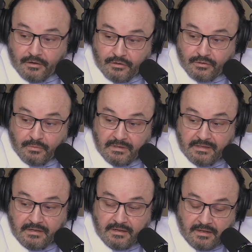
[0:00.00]
error to
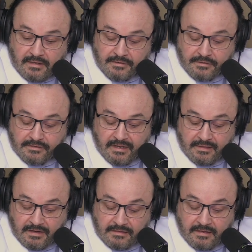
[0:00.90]
really
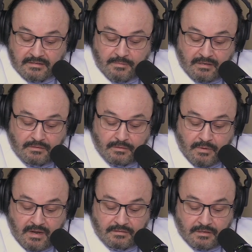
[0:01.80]
understand that it takes about 2
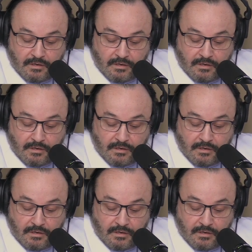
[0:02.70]
weeks.